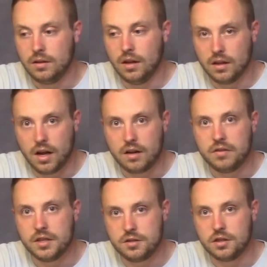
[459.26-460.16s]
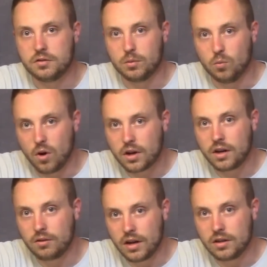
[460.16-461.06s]
a lot of it is just from
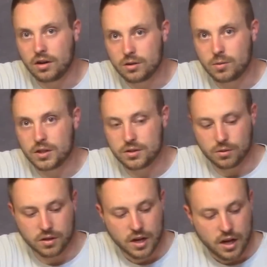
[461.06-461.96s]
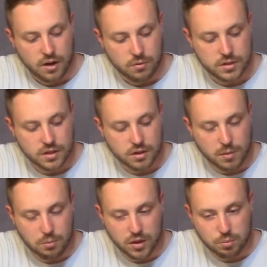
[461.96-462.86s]
walking around the hardware store once you come
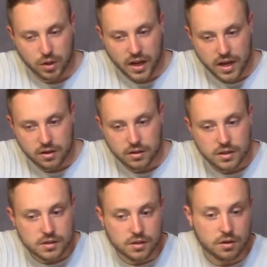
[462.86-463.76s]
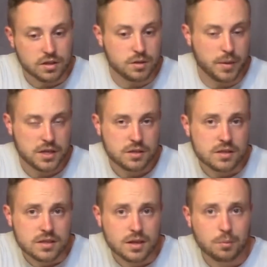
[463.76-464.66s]
up with a plan, or at least you know the dimensions
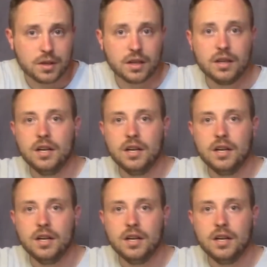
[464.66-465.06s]
of something,